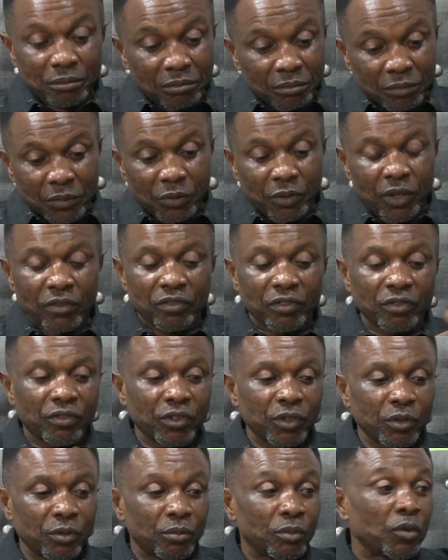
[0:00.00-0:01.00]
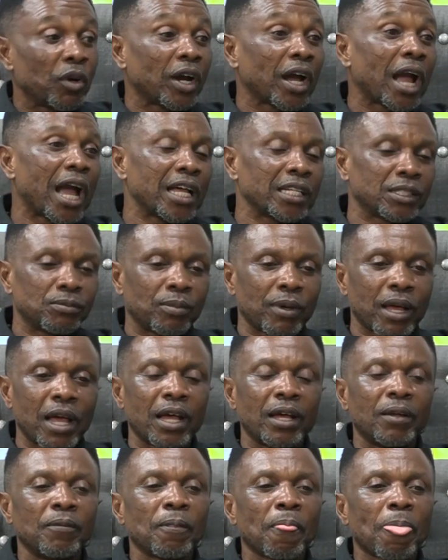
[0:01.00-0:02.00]
we fifi me o cars pa
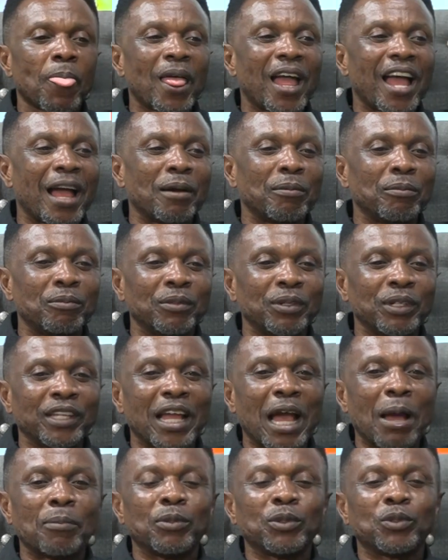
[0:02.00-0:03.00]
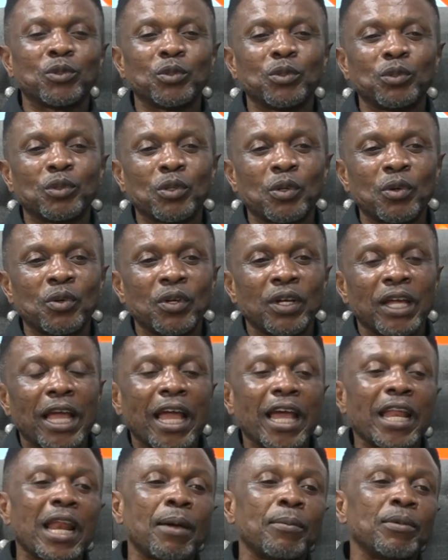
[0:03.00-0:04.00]
ya me ton ton
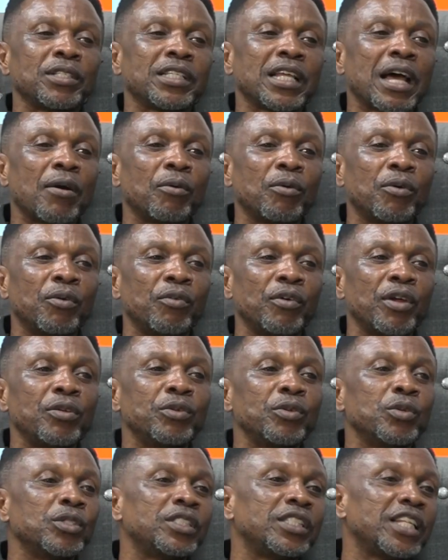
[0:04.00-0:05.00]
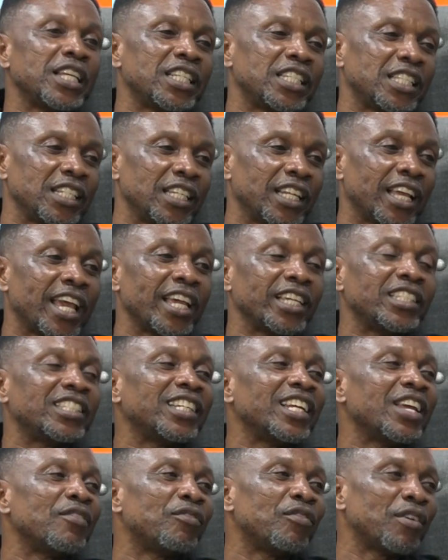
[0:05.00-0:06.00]
and me sa wo radio station
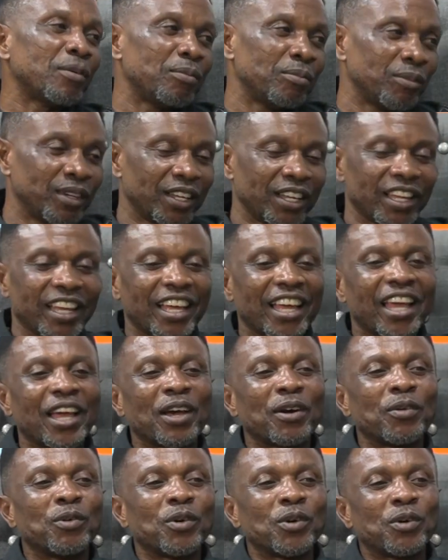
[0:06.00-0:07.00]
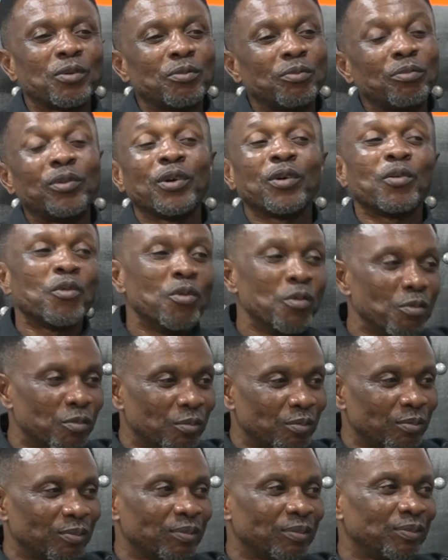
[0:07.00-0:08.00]
Kaakyire FM e wo Brekum
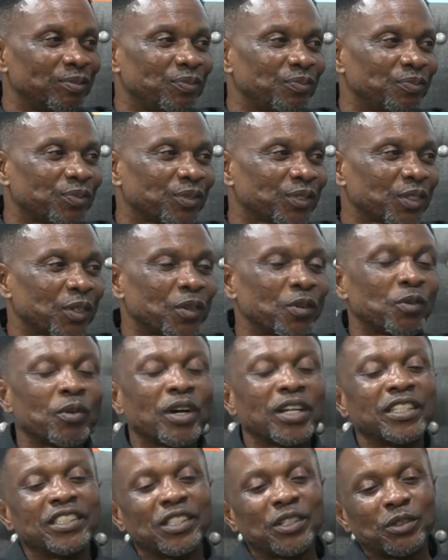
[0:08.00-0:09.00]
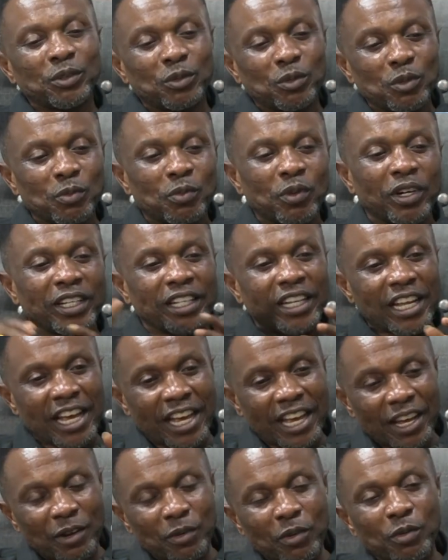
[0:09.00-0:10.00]
102.9
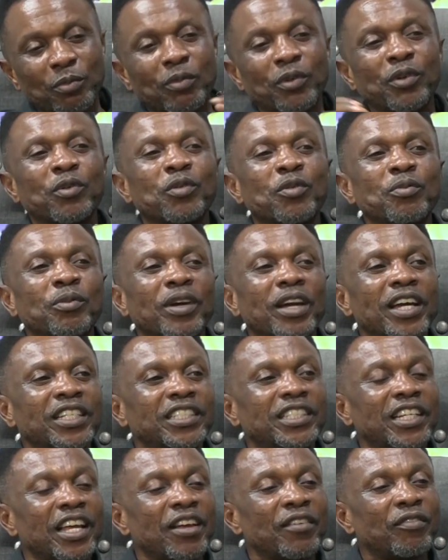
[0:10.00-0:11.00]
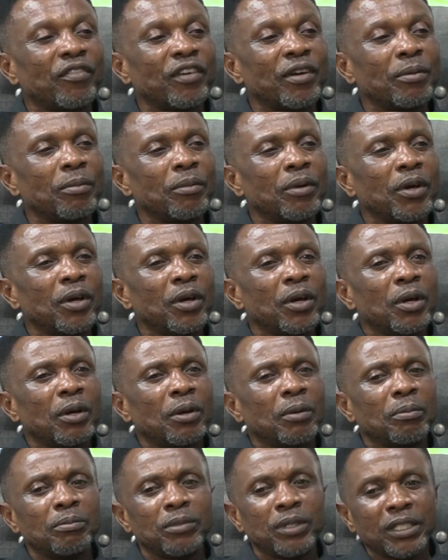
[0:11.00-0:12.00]
e wo Brekum Kaakyire FM
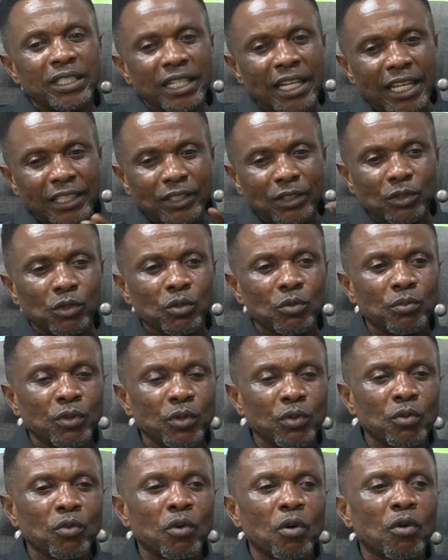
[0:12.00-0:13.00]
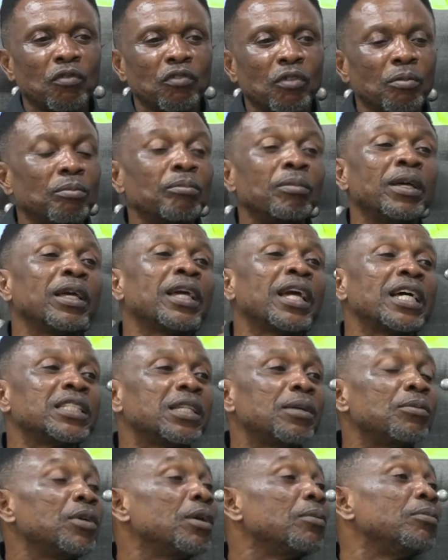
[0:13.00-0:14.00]
business no be wo for me
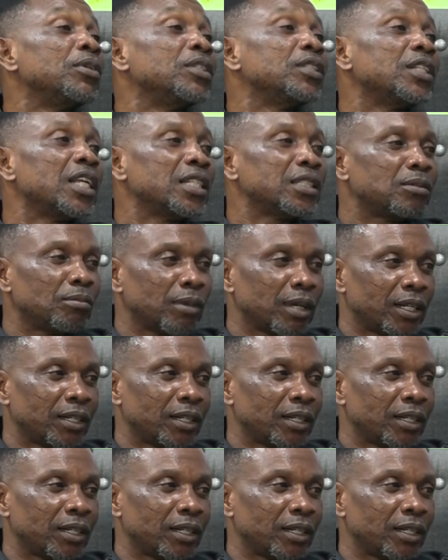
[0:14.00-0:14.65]
kasem me businessman.